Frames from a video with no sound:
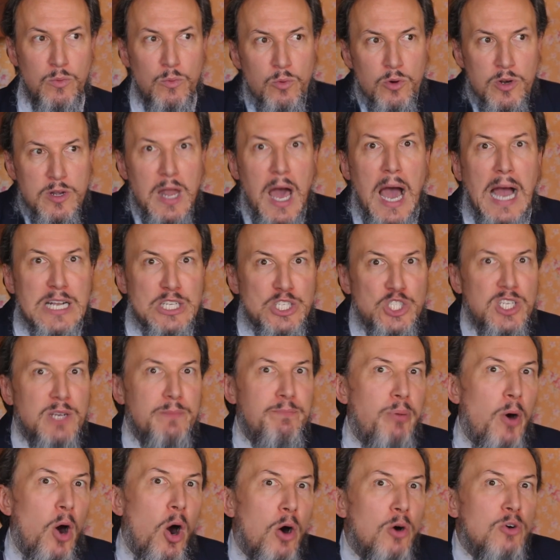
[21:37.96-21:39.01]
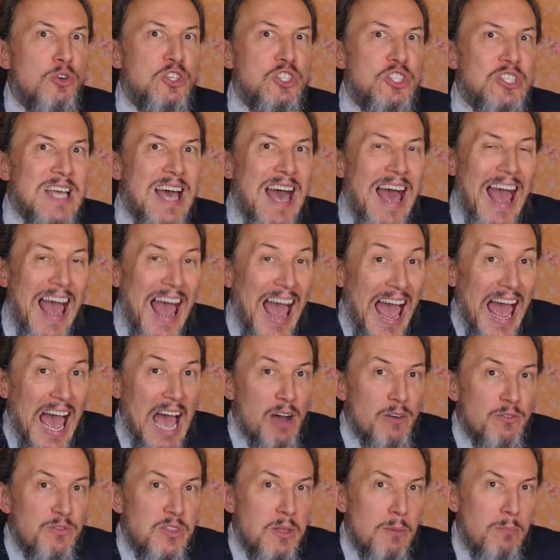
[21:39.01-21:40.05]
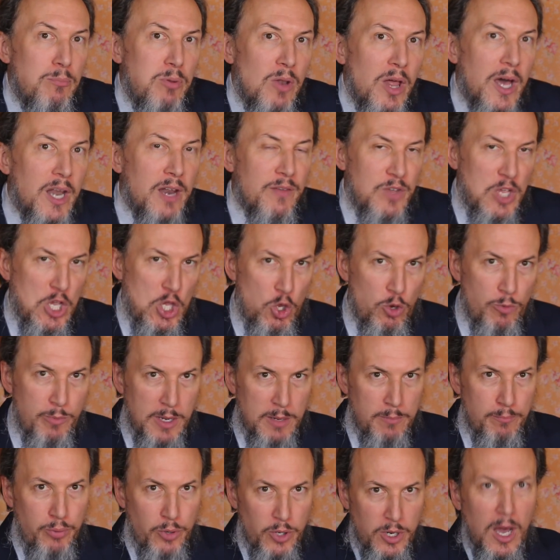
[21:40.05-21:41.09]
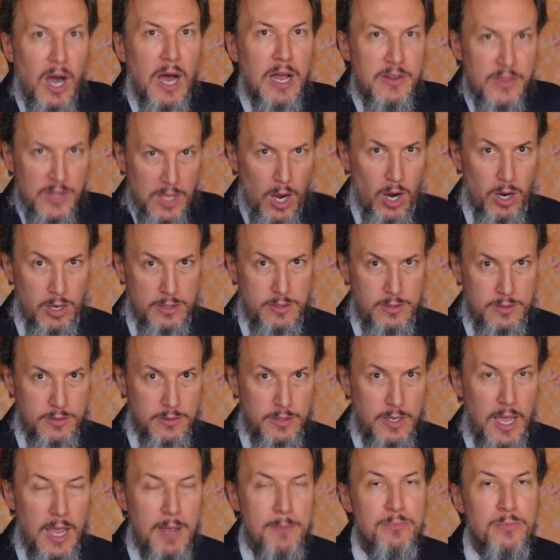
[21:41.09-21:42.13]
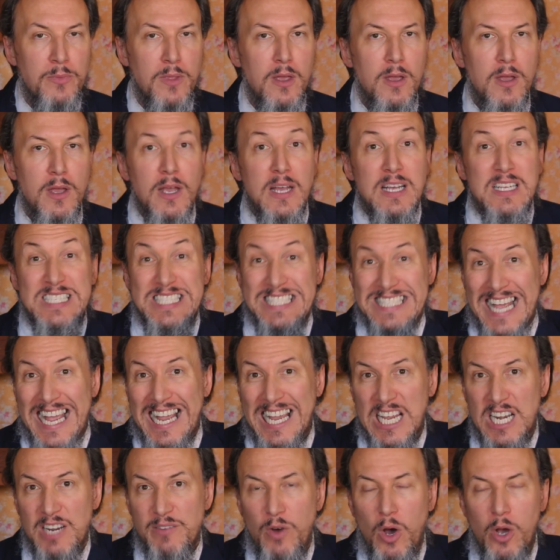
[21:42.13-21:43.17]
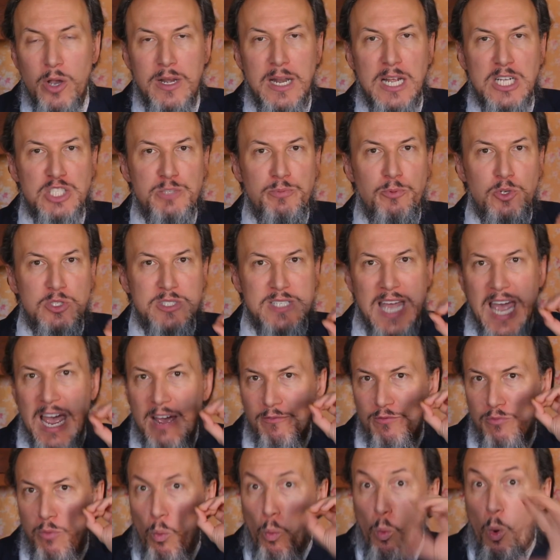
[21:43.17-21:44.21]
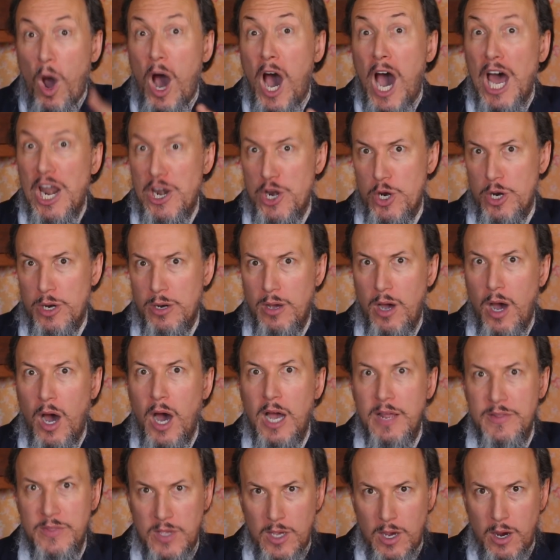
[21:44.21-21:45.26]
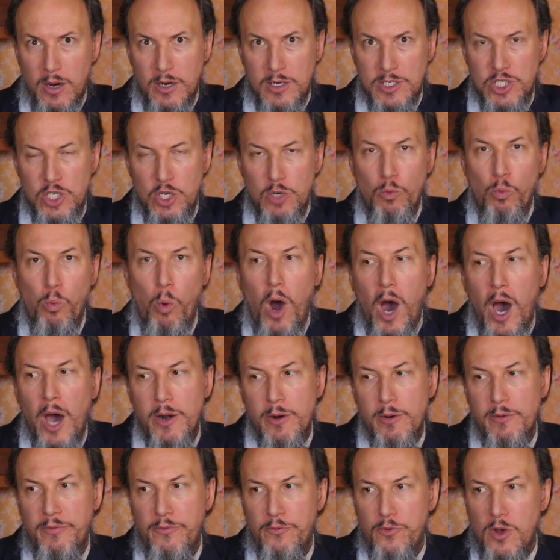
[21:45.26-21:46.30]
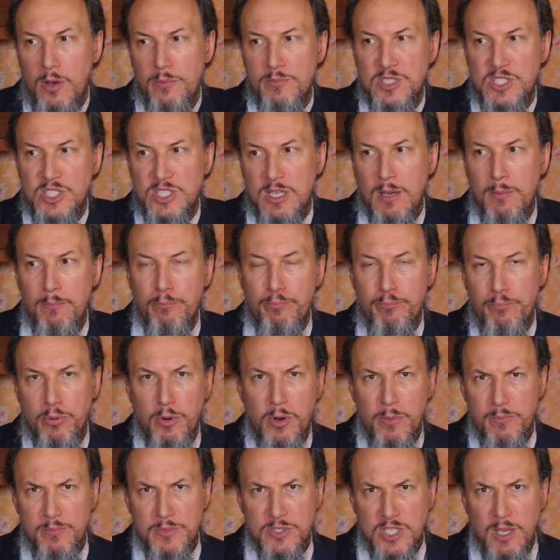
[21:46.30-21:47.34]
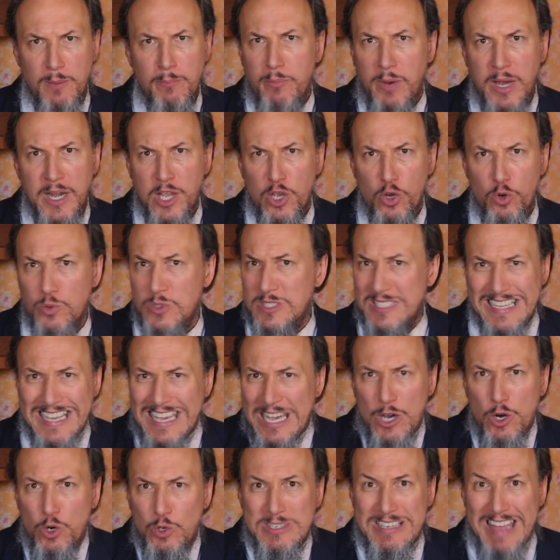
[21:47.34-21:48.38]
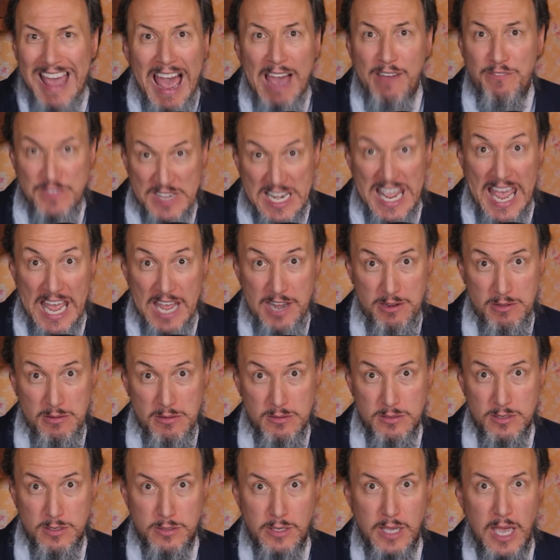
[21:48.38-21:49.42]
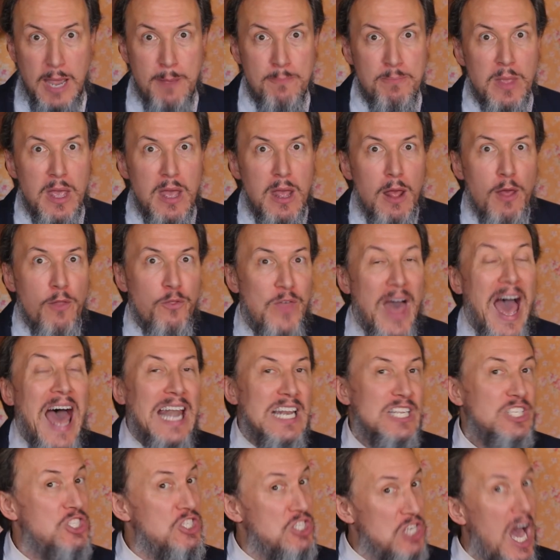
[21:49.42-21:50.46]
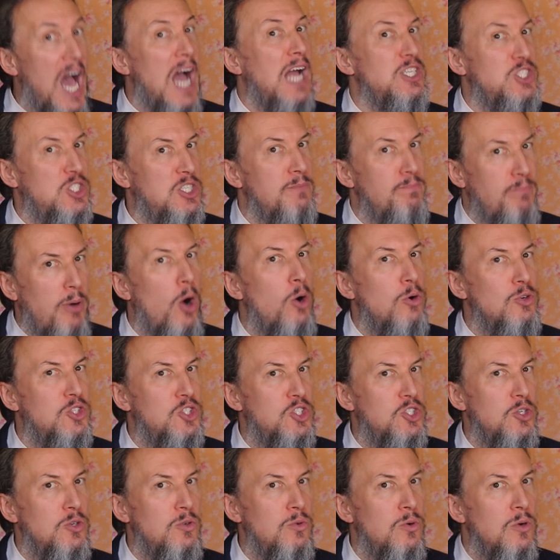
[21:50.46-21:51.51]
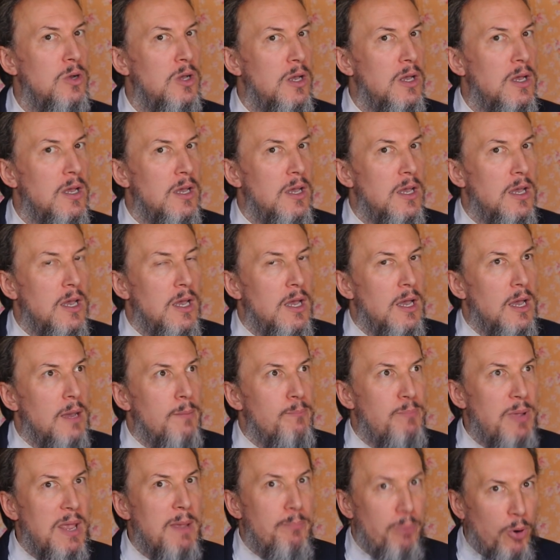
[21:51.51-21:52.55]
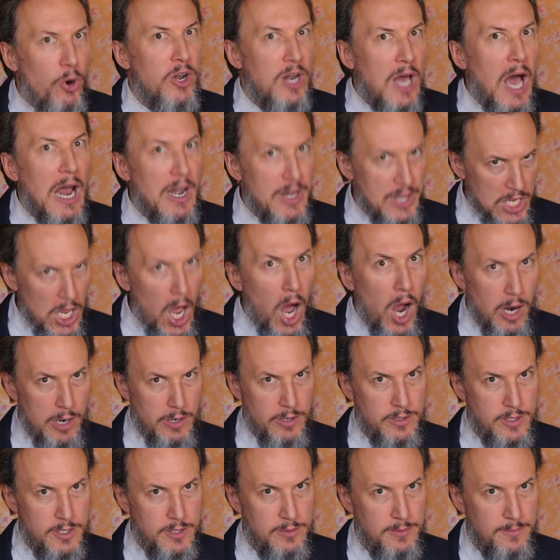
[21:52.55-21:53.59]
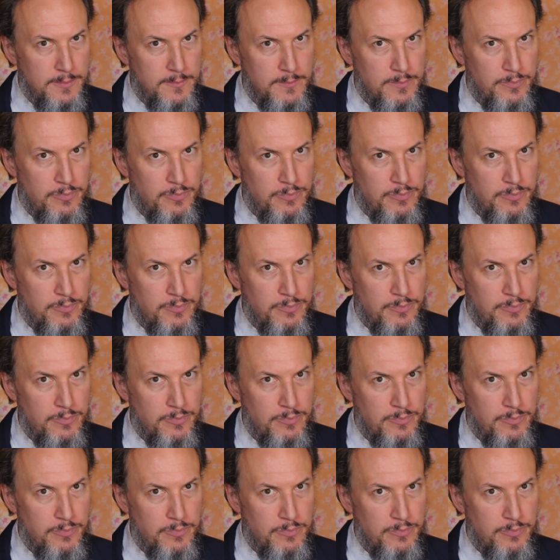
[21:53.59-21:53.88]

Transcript: we're not supposed to have the blood of a human put on the Ark, okay? Second of all, you're not supposed to have the water on the Ark too. Water from somebody who's half dead, okay? That is not supposed to be put on the Ark.